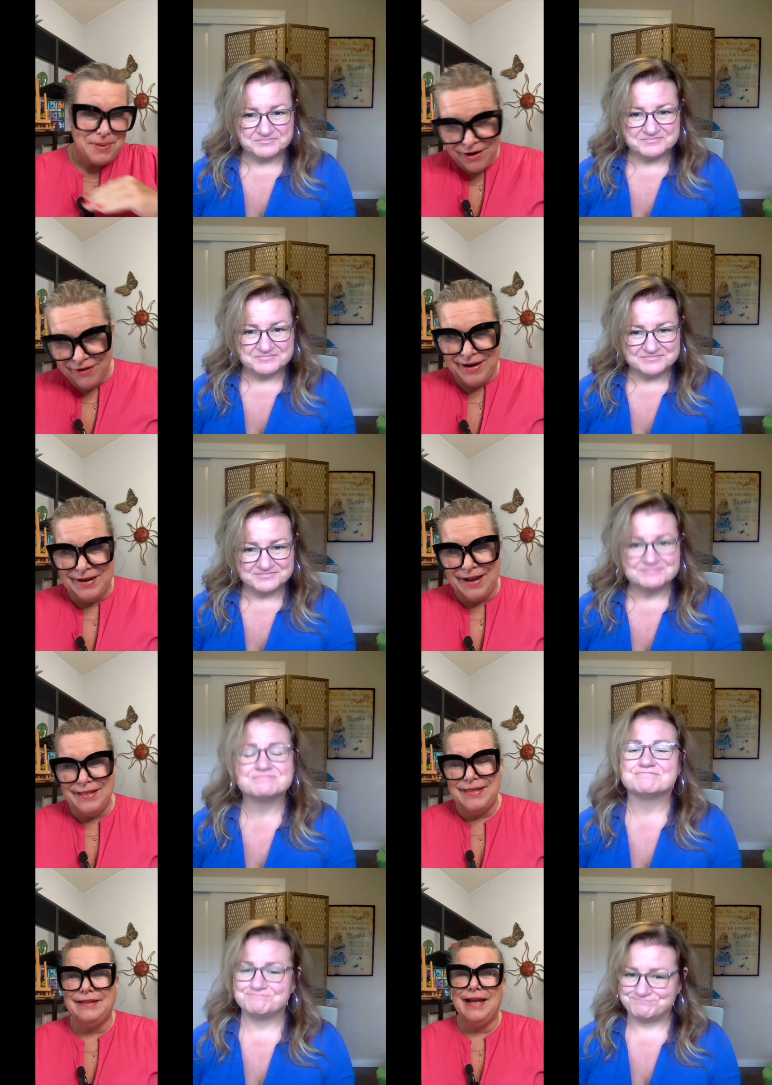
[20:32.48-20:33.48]
Speaker 1: Period.
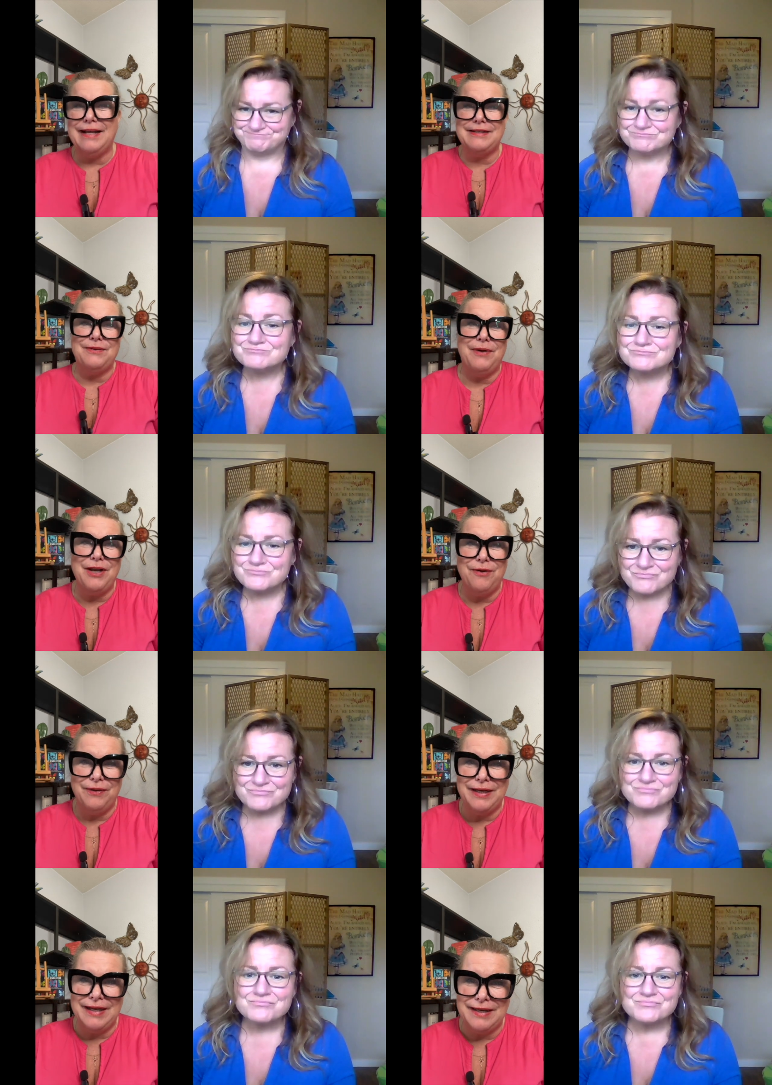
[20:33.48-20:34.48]
I think that's the way you
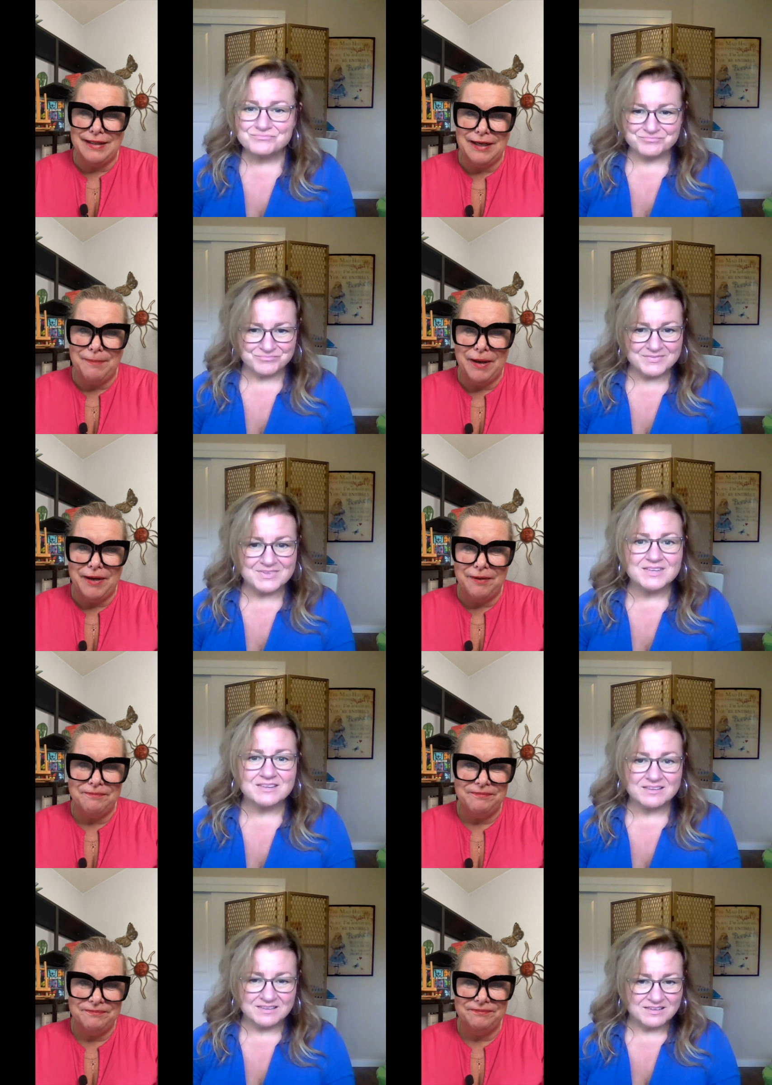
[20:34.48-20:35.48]
really need to think about it.
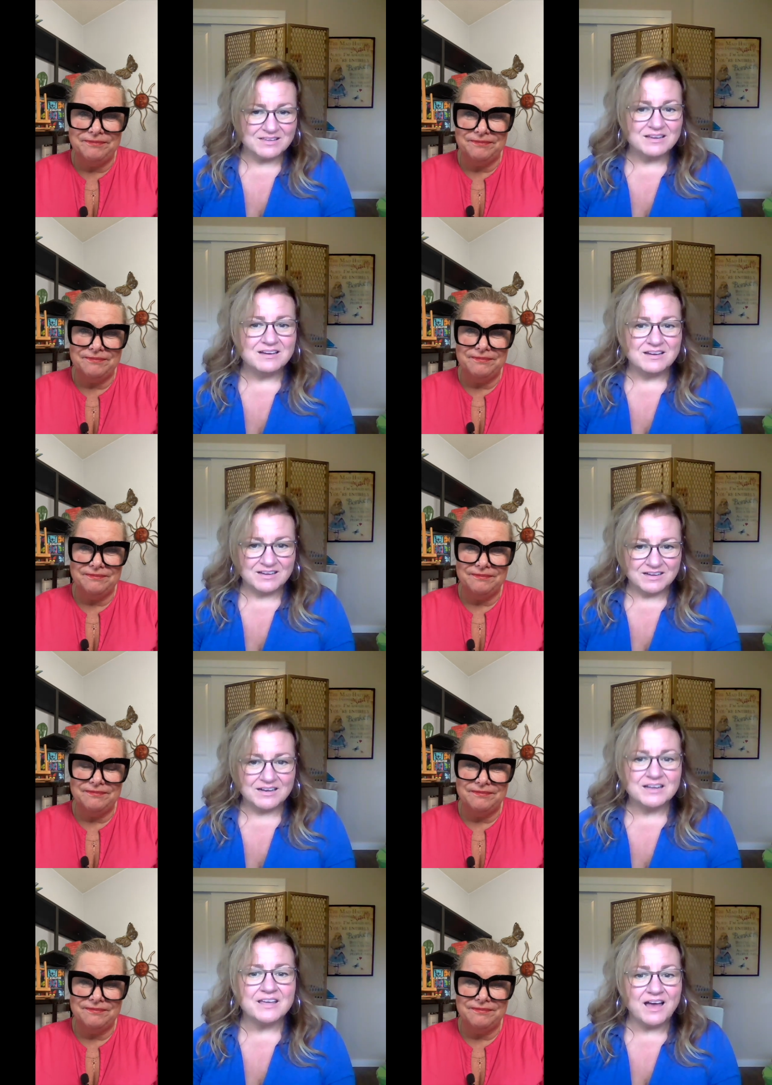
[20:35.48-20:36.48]

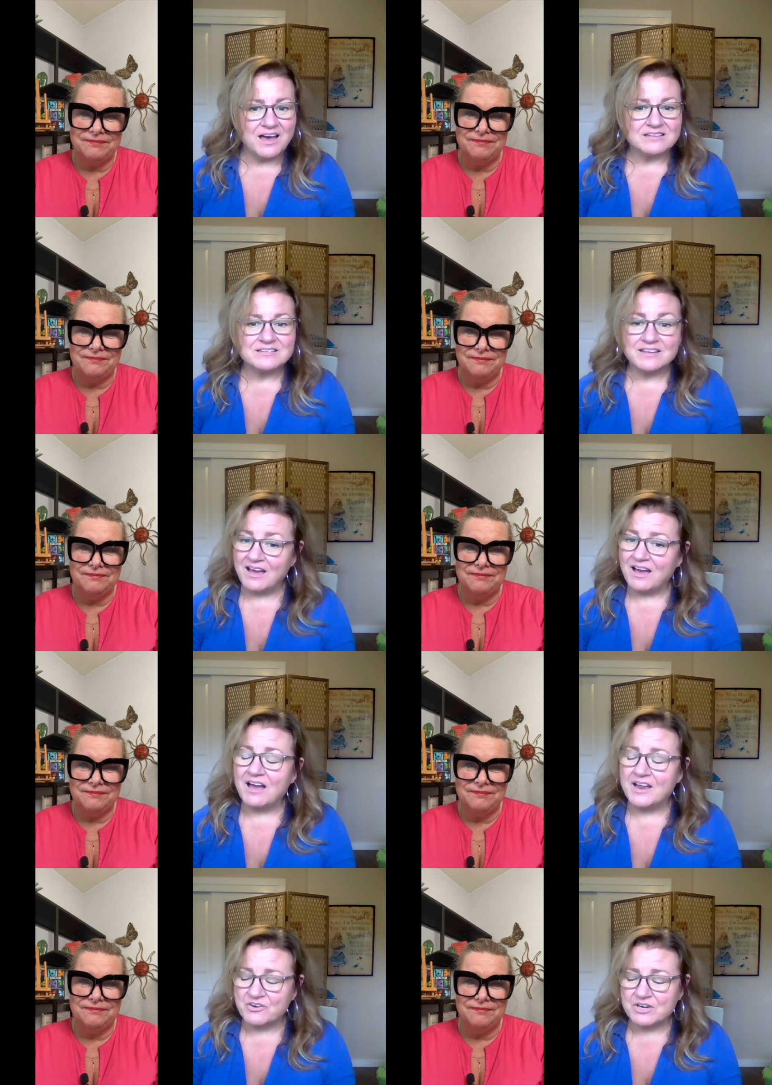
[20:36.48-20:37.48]
Speaker 2: Yeah, yeah,
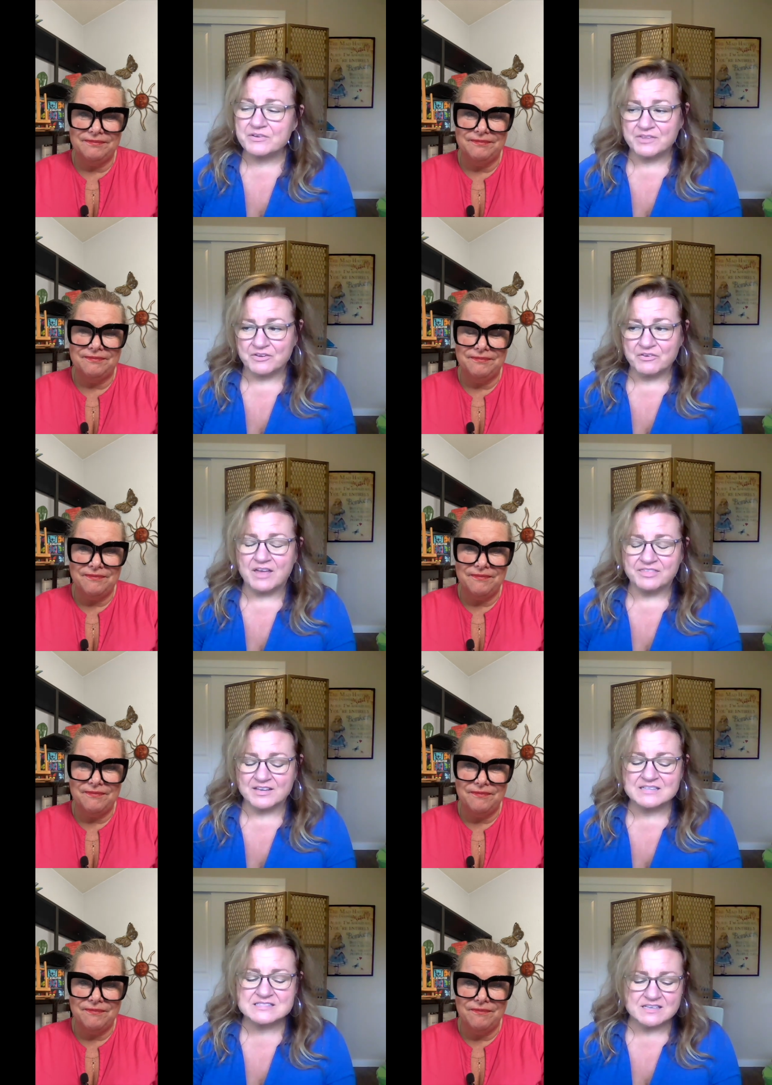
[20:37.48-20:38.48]
I agree with you. I think
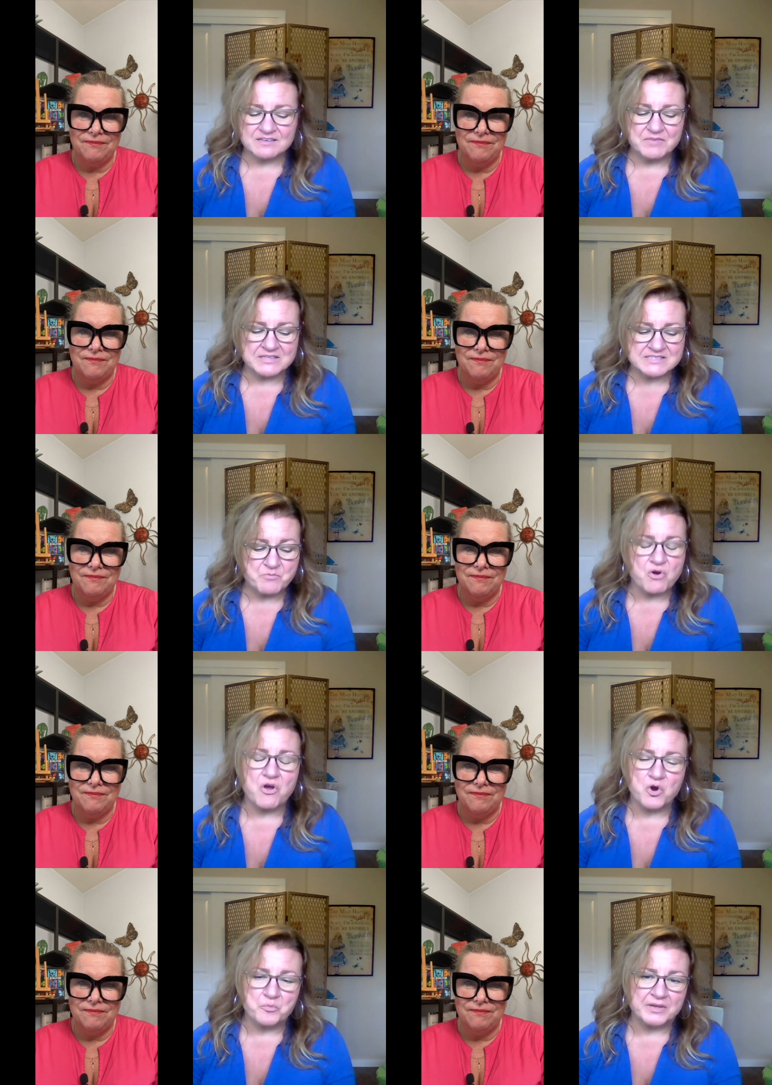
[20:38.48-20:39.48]
it's a it's a more
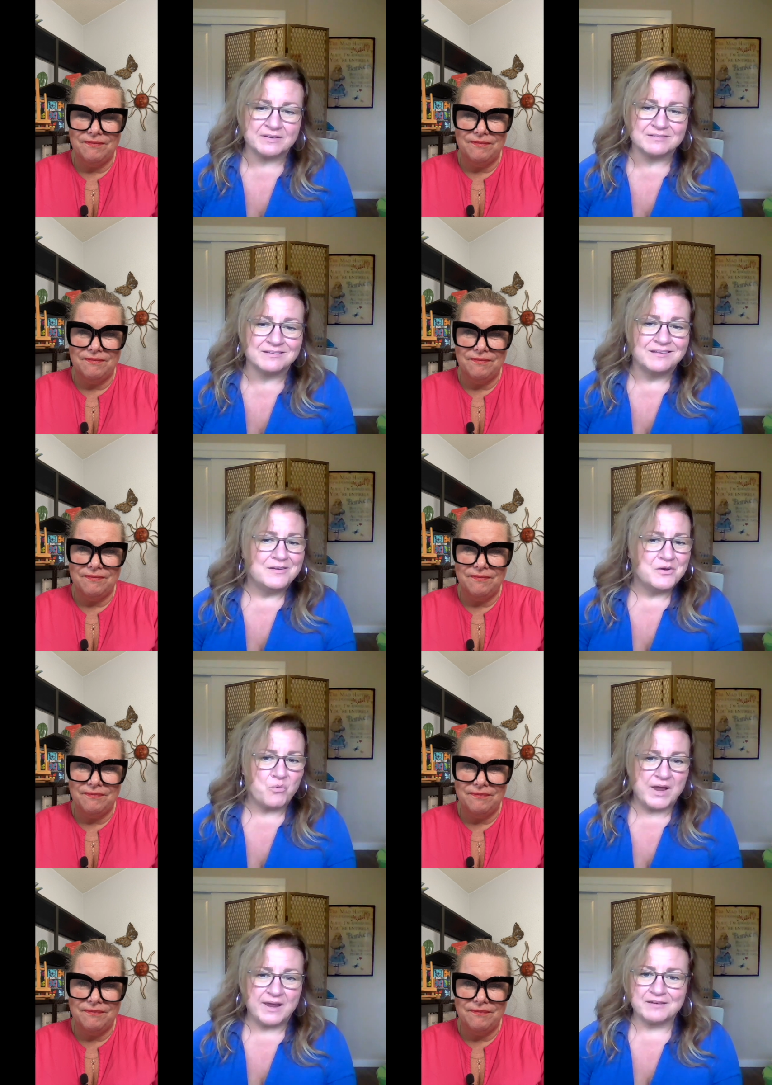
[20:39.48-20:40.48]
open
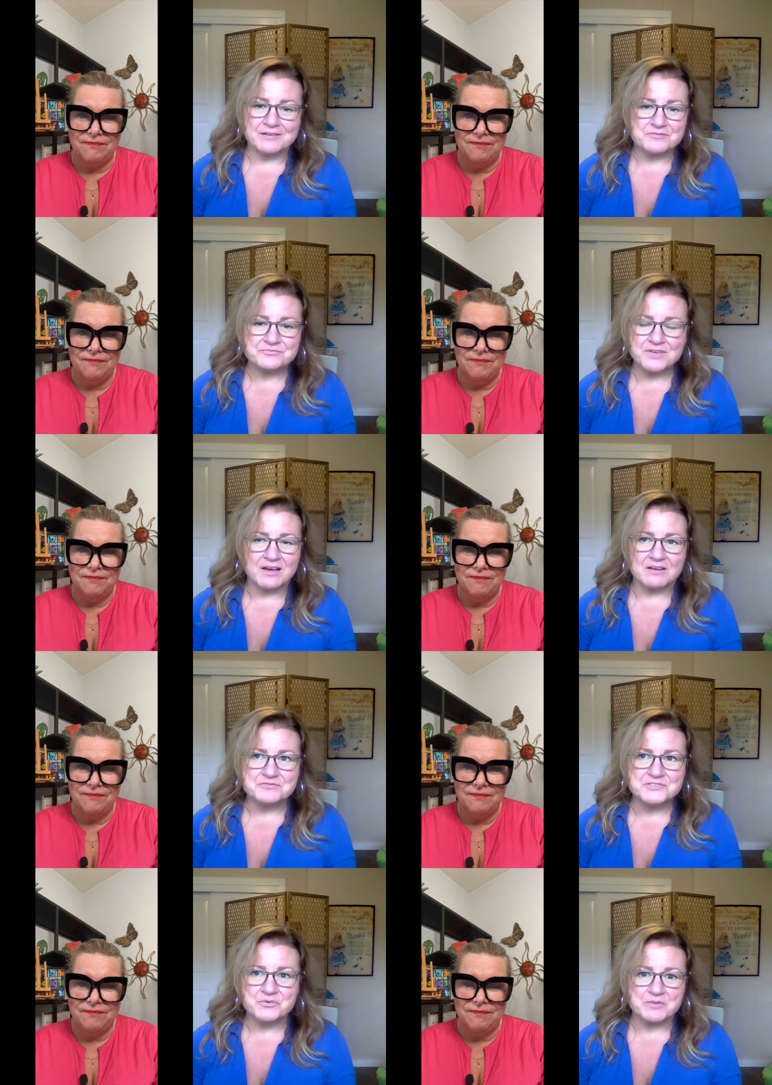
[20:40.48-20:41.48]
way of
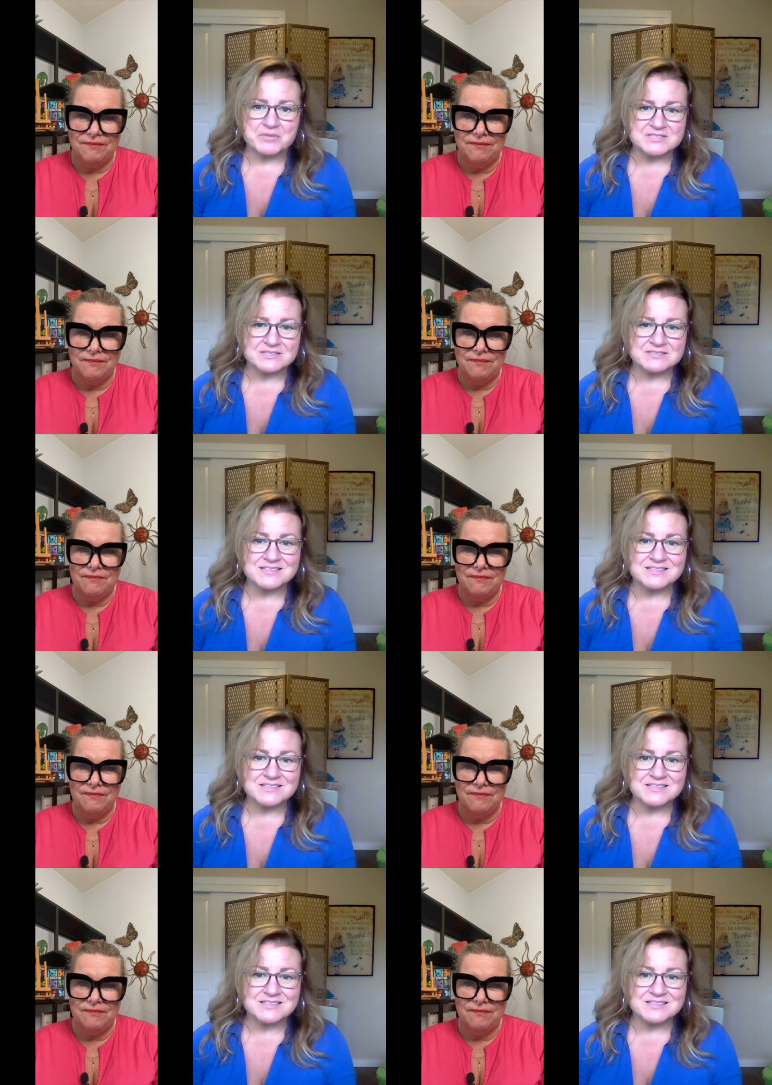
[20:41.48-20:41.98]
of doing business